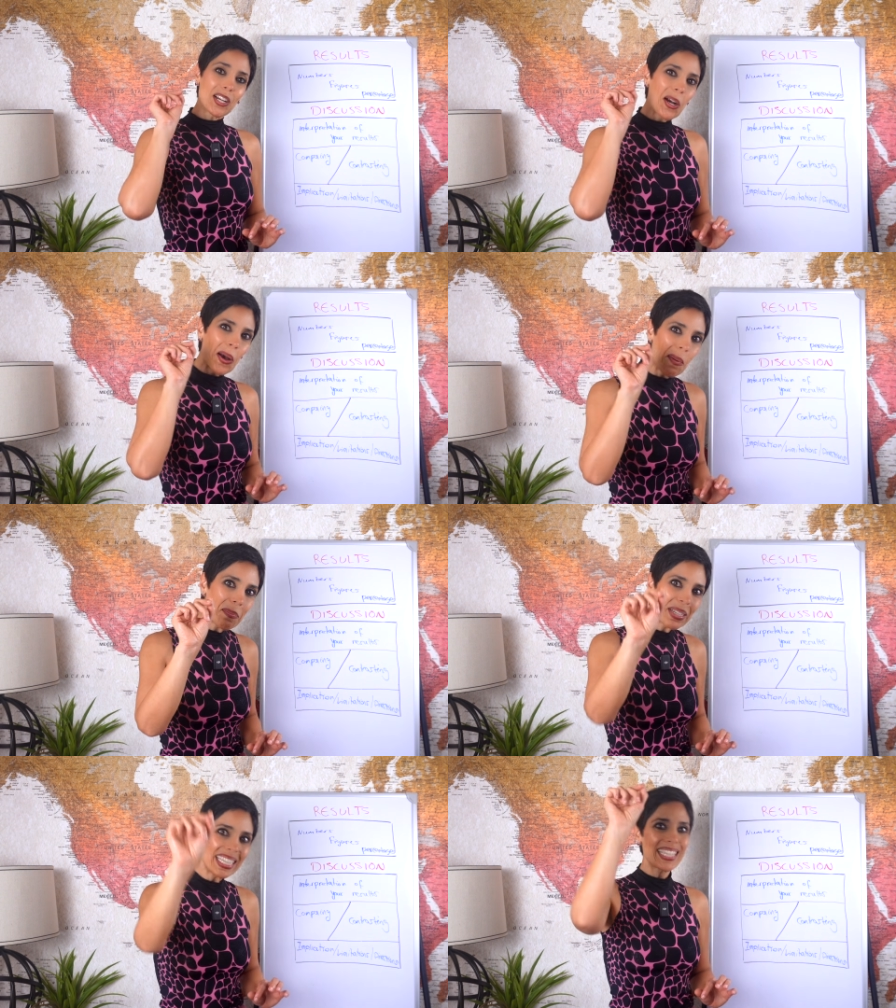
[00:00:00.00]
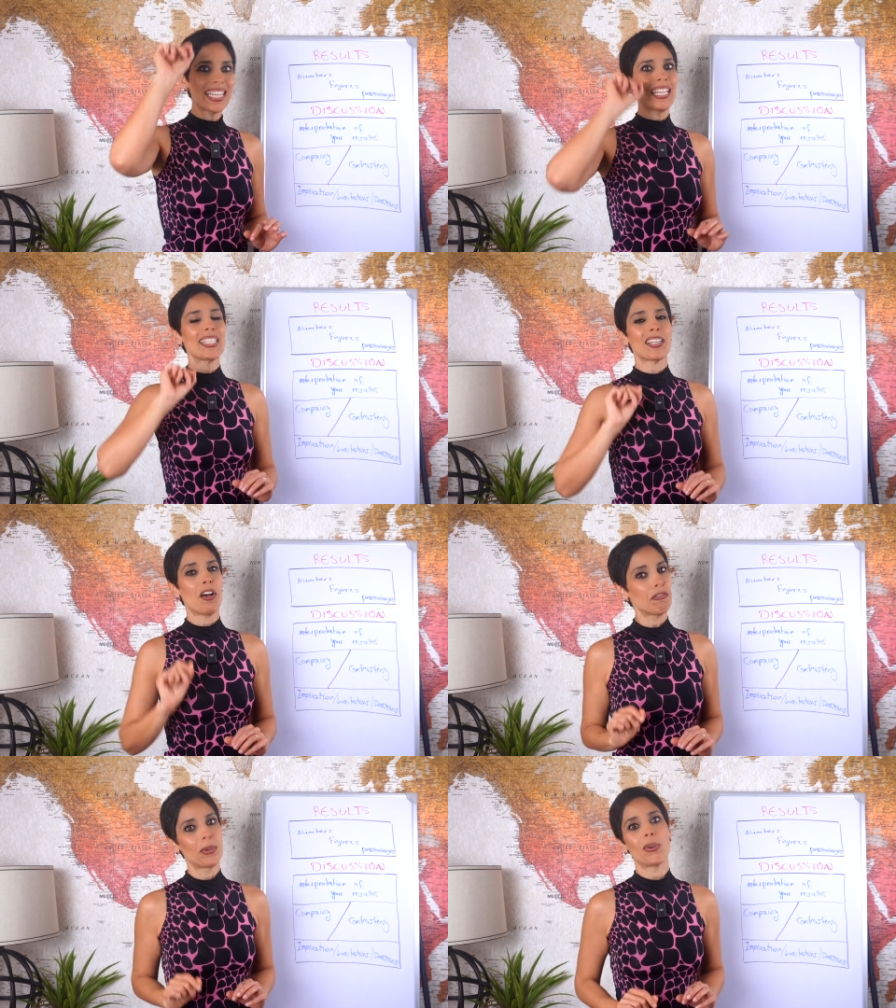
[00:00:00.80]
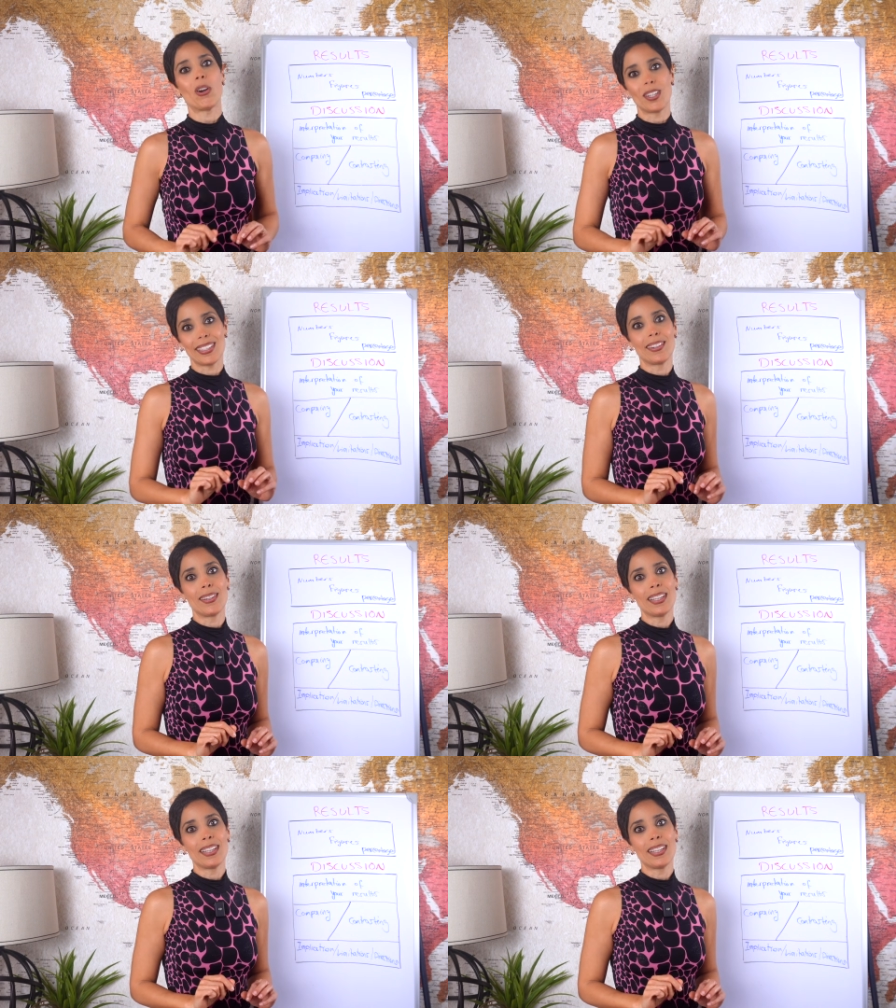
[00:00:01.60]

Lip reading: complete sense of your article.